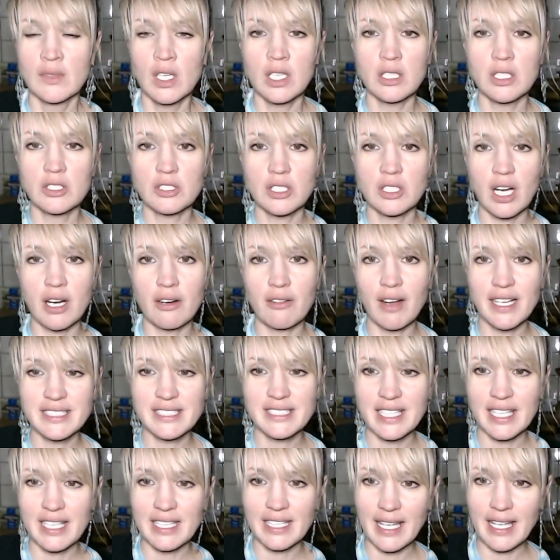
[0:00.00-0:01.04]
could try
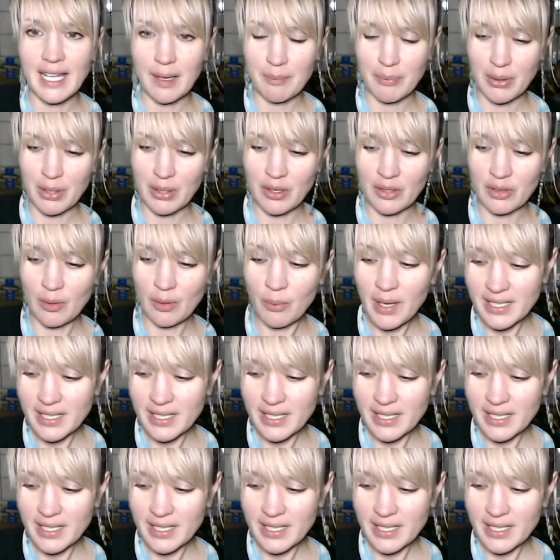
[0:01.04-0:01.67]
writing and getting put on the